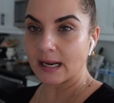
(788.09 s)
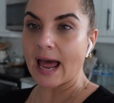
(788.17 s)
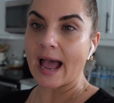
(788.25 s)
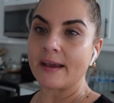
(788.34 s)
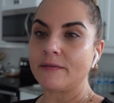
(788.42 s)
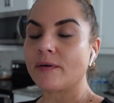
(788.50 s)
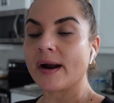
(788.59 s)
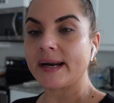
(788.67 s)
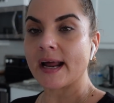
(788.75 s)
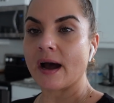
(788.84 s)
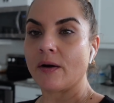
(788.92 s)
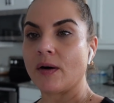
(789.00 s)
live right
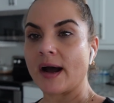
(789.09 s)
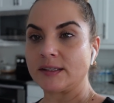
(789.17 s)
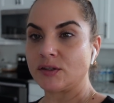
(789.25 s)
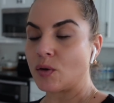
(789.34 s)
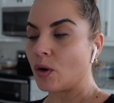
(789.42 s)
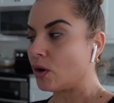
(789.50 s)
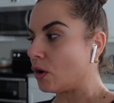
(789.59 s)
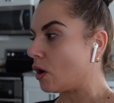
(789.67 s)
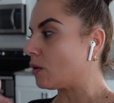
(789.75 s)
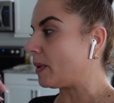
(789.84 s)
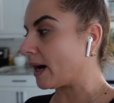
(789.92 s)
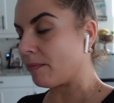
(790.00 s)
now at 2
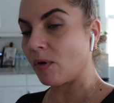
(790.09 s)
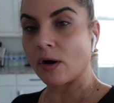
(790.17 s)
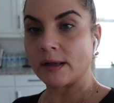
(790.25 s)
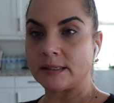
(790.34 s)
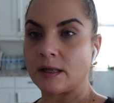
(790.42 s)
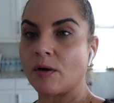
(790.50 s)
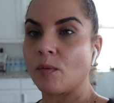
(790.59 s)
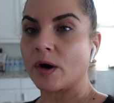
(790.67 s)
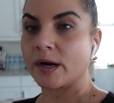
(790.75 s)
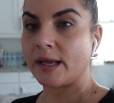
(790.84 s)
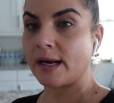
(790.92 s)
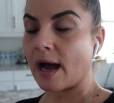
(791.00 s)
o'clock, but I'm gonna start
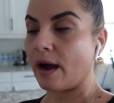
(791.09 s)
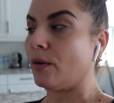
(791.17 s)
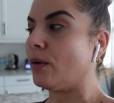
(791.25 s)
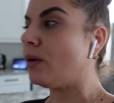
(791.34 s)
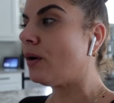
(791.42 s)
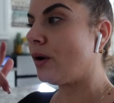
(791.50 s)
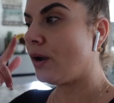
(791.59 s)
working now.